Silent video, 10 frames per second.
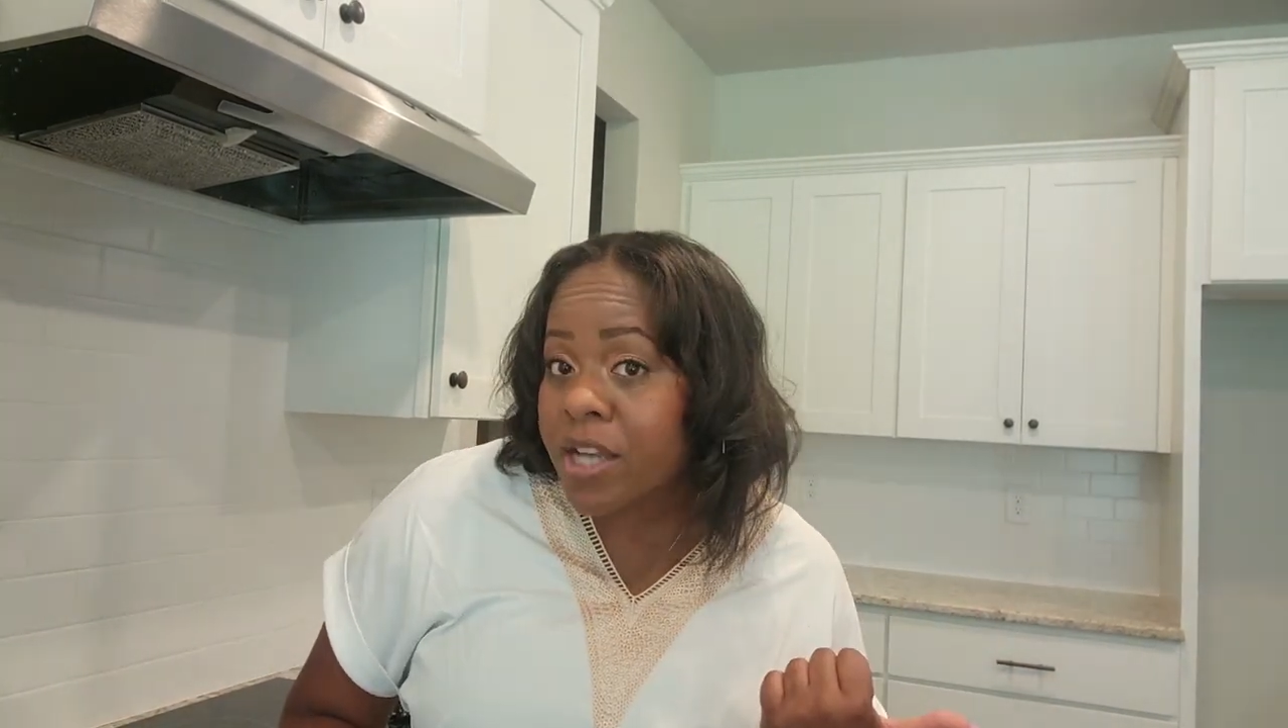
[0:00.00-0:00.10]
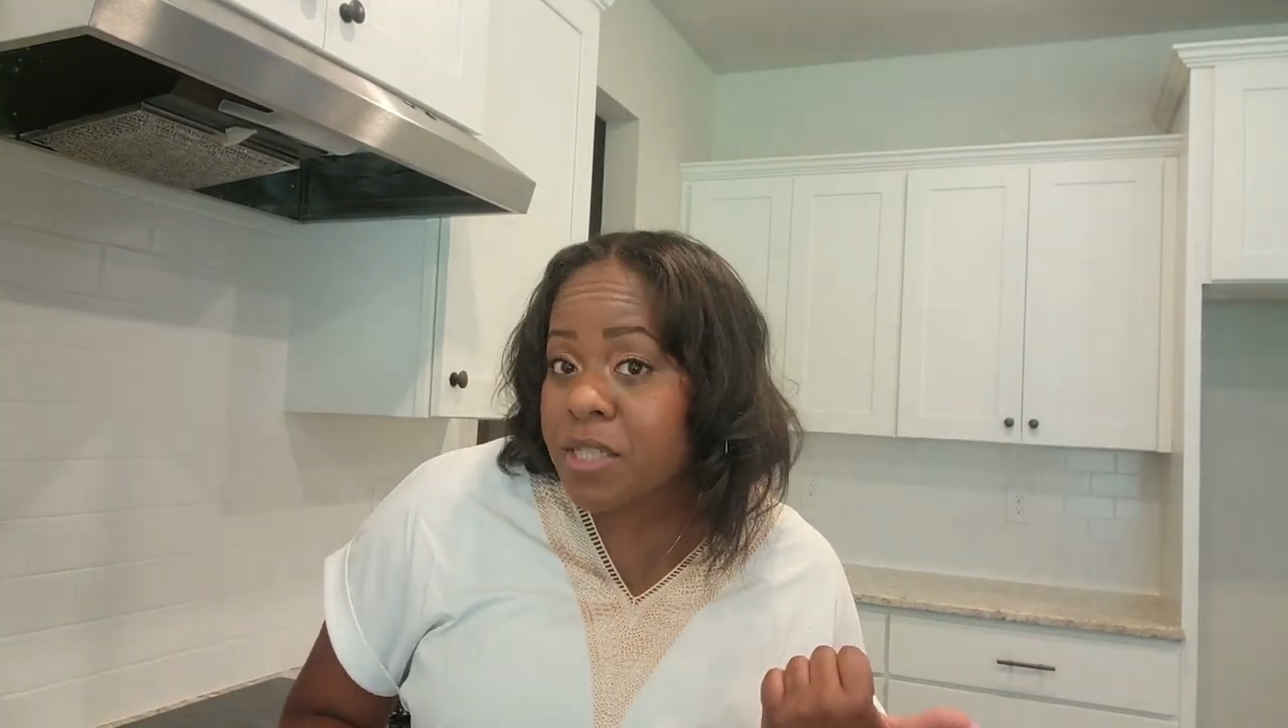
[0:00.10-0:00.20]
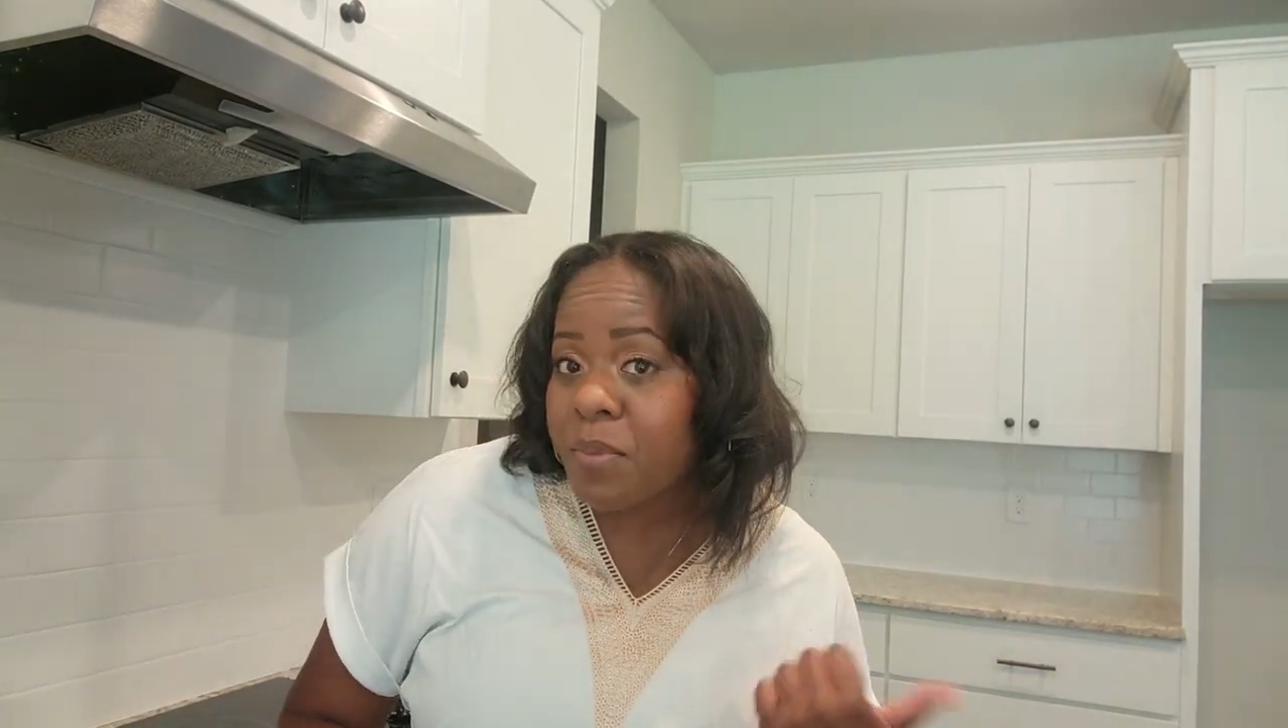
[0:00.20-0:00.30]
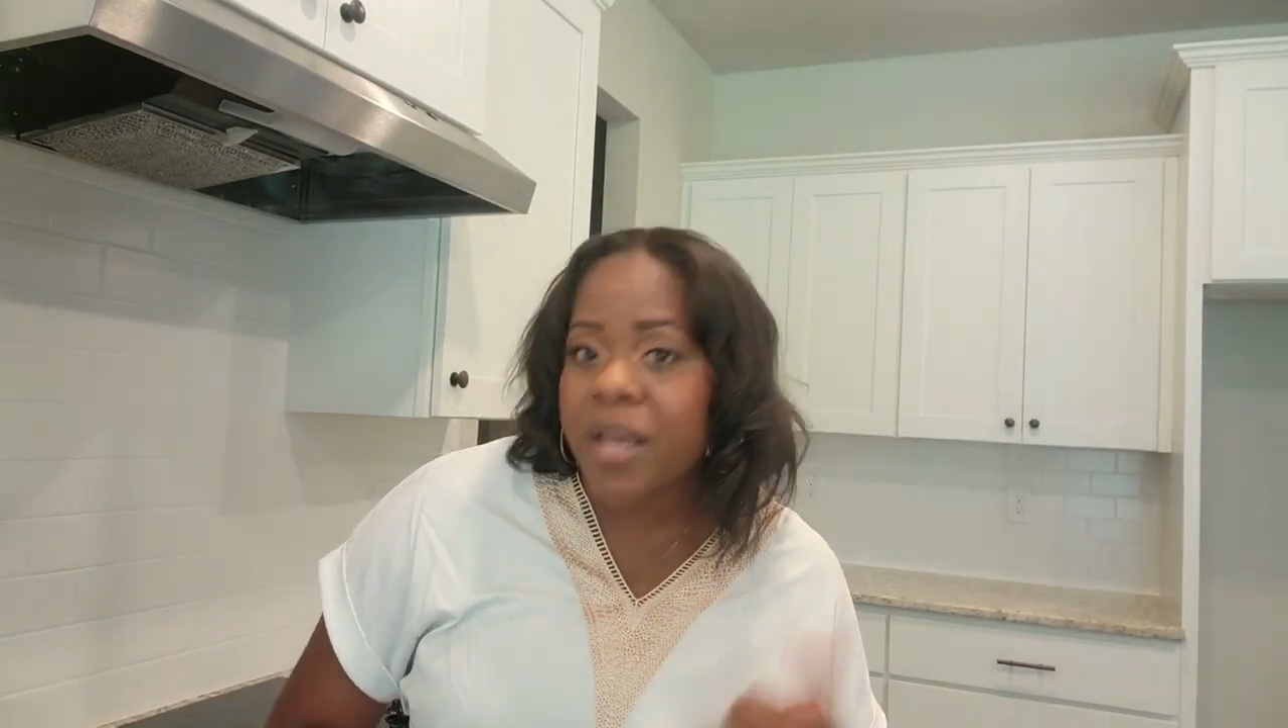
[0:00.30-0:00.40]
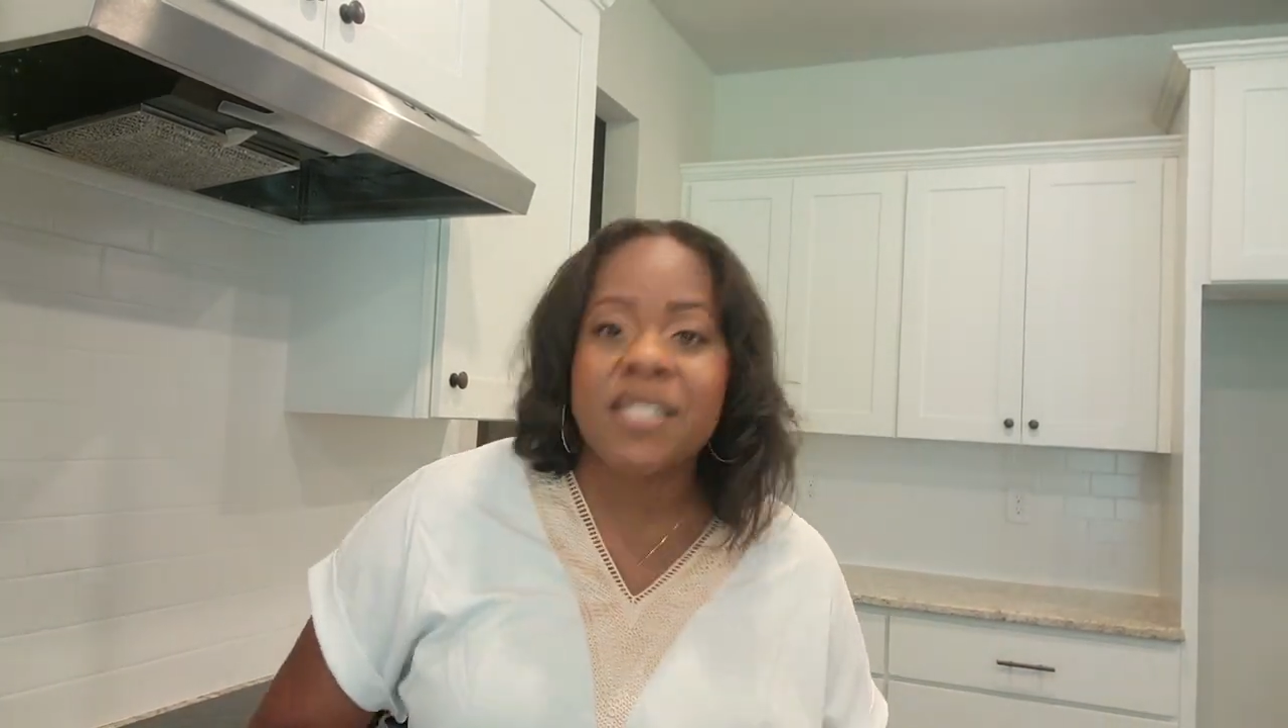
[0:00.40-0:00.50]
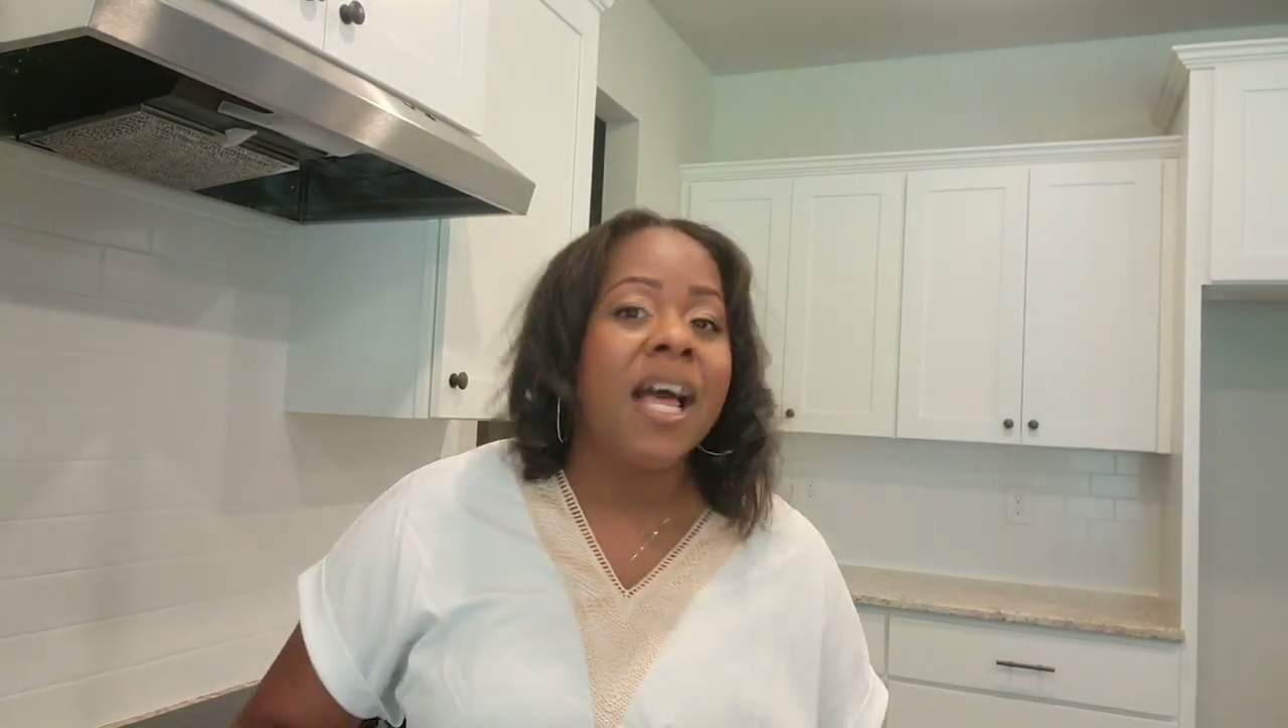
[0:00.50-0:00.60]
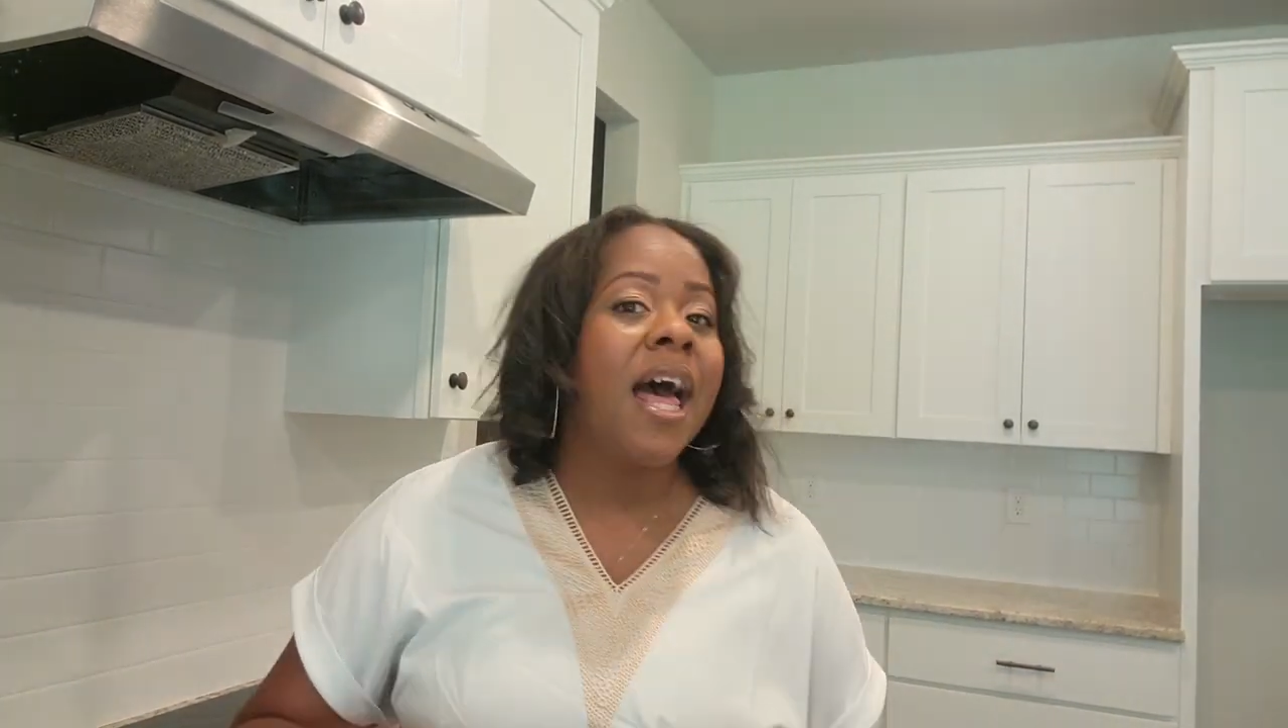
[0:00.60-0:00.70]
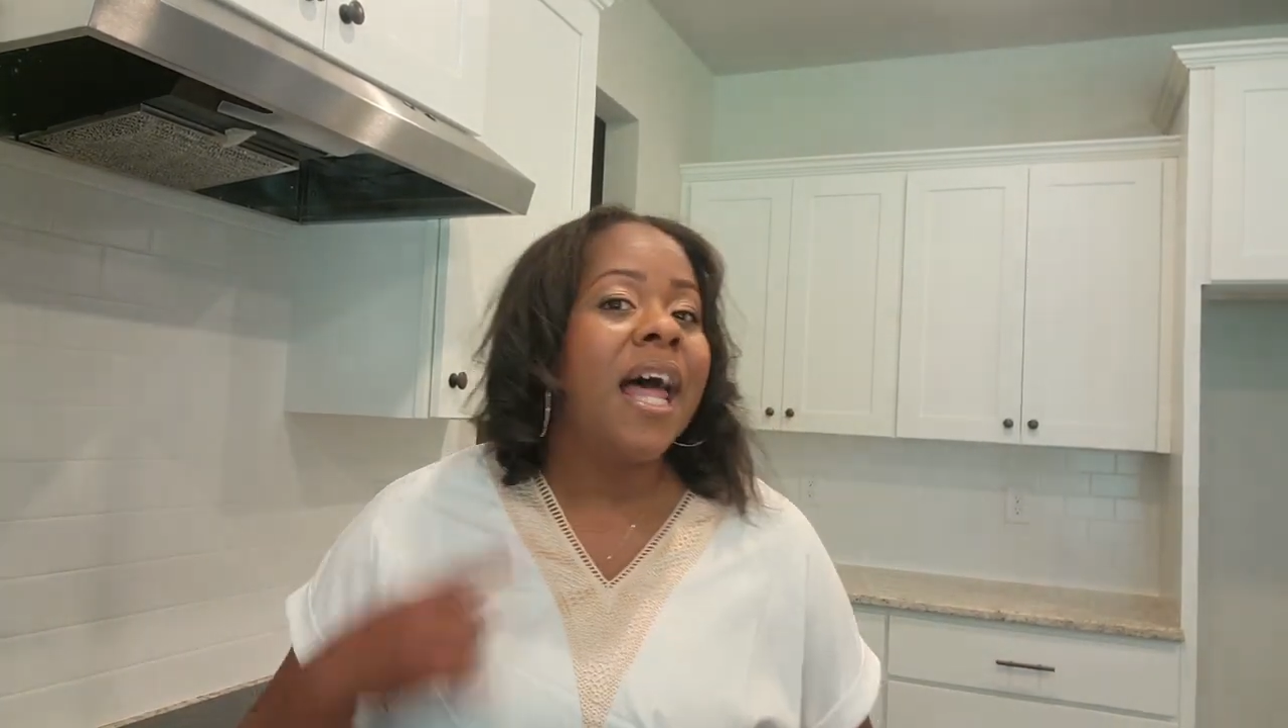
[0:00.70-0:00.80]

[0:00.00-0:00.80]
prospects,